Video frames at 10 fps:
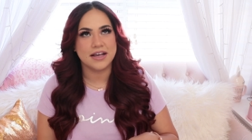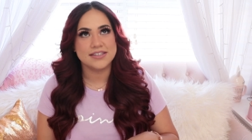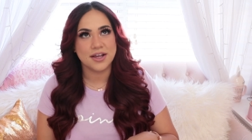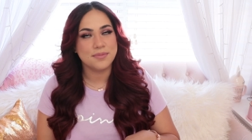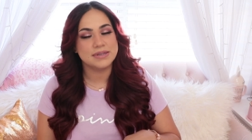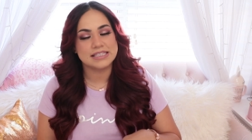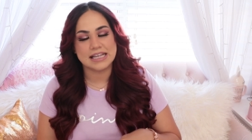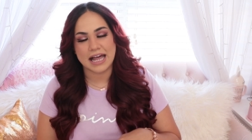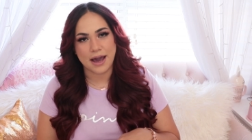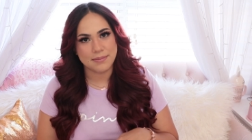SL Miss
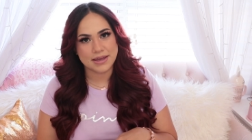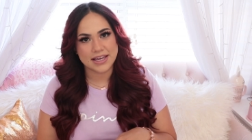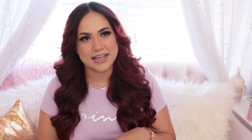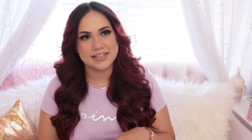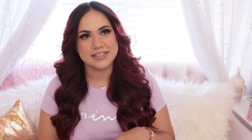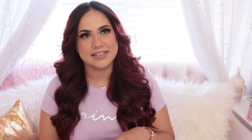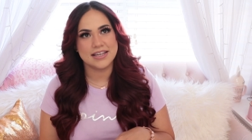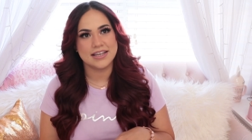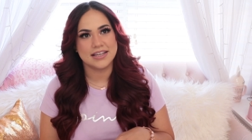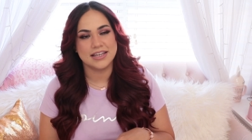Glam is,
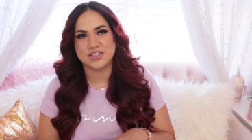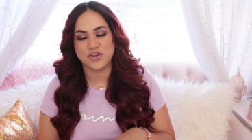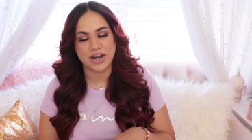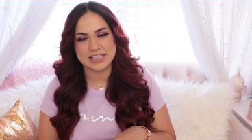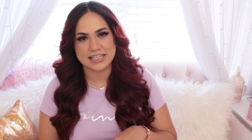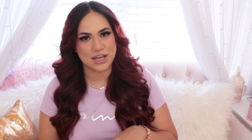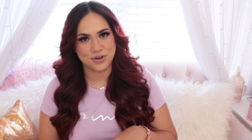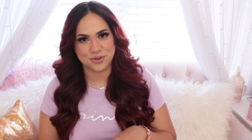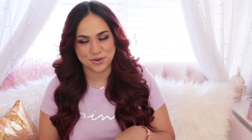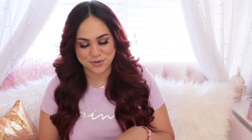it's crazy that
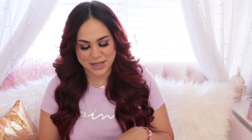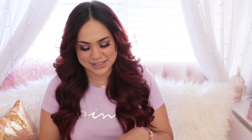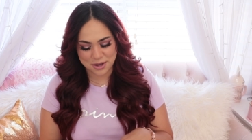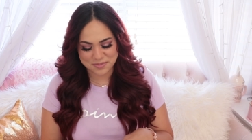you don't know who SL